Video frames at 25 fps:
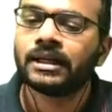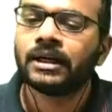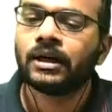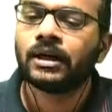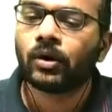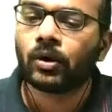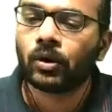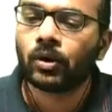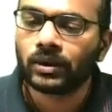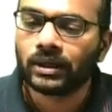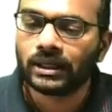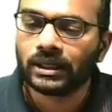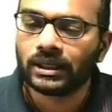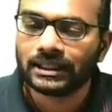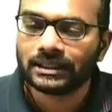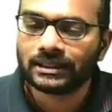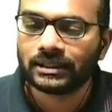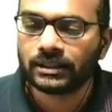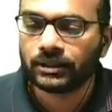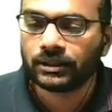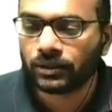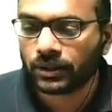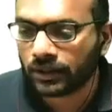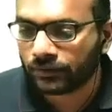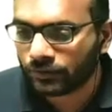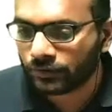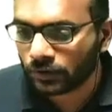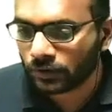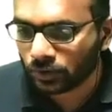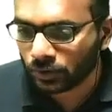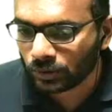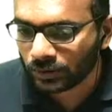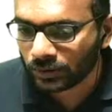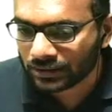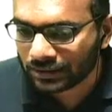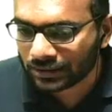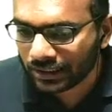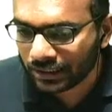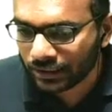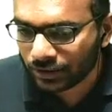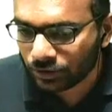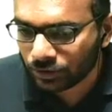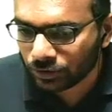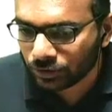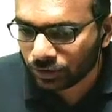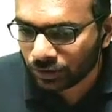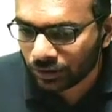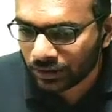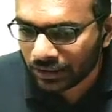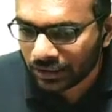Only thing you have to do is that you
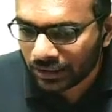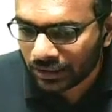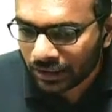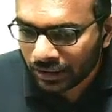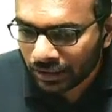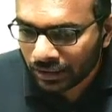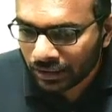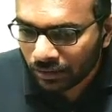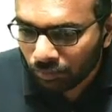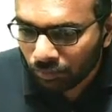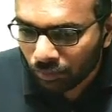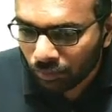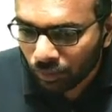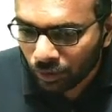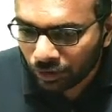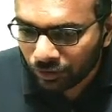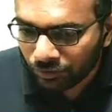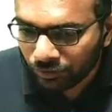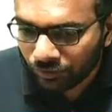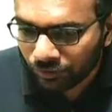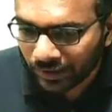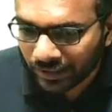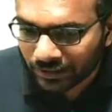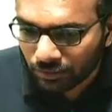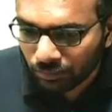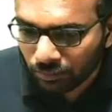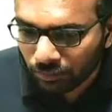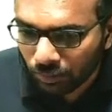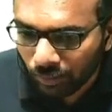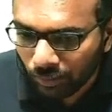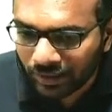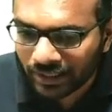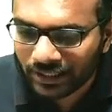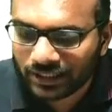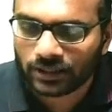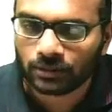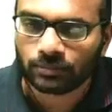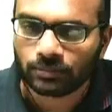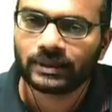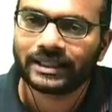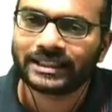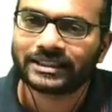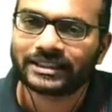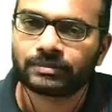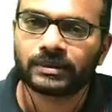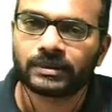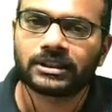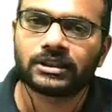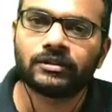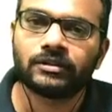should modify the momentum,
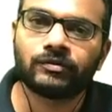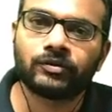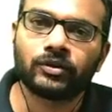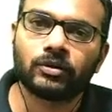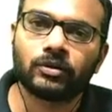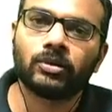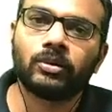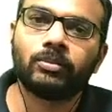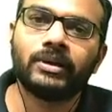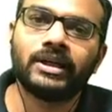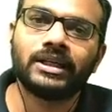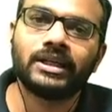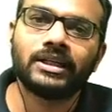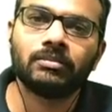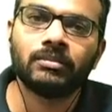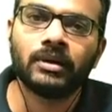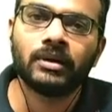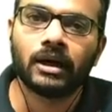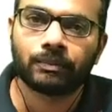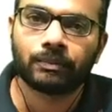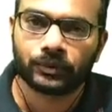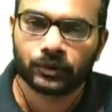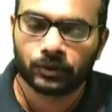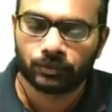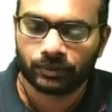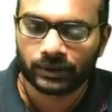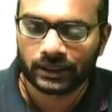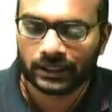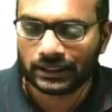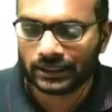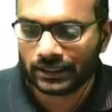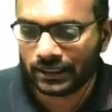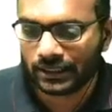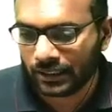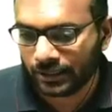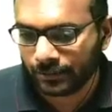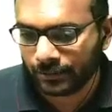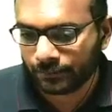expression for momentum appropriately.